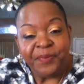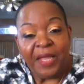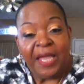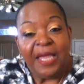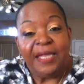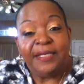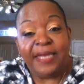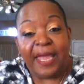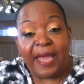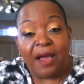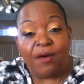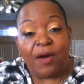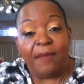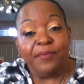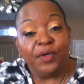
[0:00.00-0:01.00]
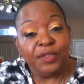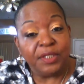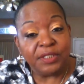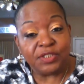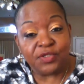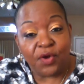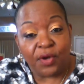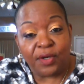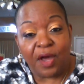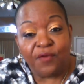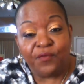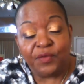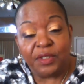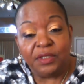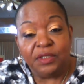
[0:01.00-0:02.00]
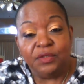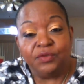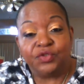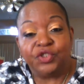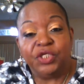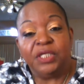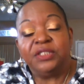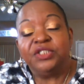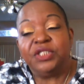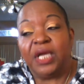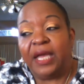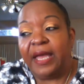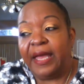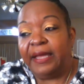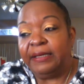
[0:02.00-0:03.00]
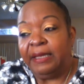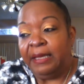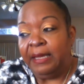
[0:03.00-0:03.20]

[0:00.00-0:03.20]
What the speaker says: Now, I'm going to start off with a little chit chat,